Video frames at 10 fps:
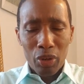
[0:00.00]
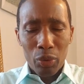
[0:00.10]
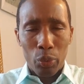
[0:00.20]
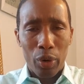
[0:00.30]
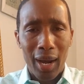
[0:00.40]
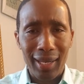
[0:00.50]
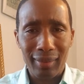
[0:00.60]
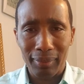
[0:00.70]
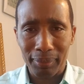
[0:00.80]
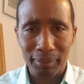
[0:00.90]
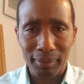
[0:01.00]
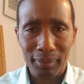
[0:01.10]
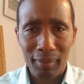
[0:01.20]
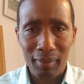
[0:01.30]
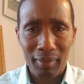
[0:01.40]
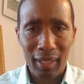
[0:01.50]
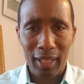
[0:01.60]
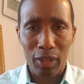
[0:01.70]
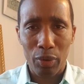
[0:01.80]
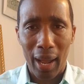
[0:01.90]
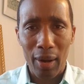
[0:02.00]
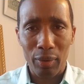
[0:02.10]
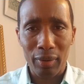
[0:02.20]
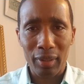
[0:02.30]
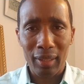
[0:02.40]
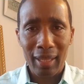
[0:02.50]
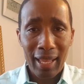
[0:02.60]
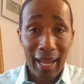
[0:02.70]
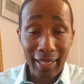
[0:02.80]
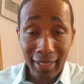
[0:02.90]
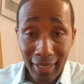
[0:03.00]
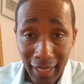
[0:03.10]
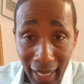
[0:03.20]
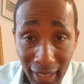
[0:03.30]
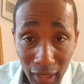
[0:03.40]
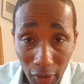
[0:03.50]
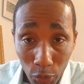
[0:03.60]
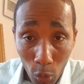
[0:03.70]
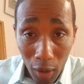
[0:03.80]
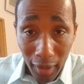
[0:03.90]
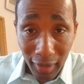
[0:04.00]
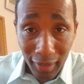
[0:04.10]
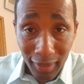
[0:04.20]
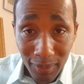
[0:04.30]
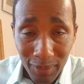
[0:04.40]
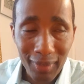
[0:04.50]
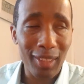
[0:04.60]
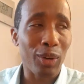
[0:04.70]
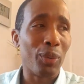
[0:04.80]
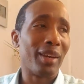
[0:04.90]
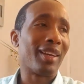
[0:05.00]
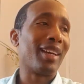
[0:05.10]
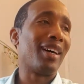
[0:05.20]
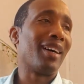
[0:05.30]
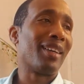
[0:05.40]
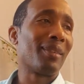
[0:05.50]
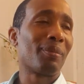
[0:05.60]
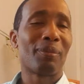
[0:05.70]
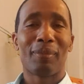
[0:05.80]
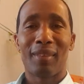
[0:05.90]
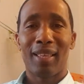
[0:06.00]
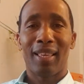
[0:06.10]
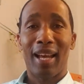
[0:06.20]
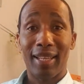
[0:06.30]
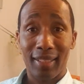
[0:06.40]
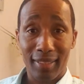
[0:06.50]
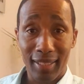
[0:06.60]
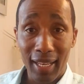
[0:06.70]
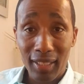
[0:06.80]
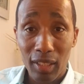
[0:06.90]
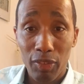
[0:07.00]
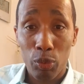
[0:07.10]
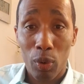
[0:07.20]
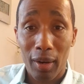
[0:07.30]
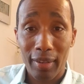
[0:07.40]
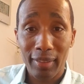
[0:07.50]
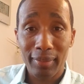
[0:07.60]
rotten in the ground, at the scent of water, glory to God, at the scent of water,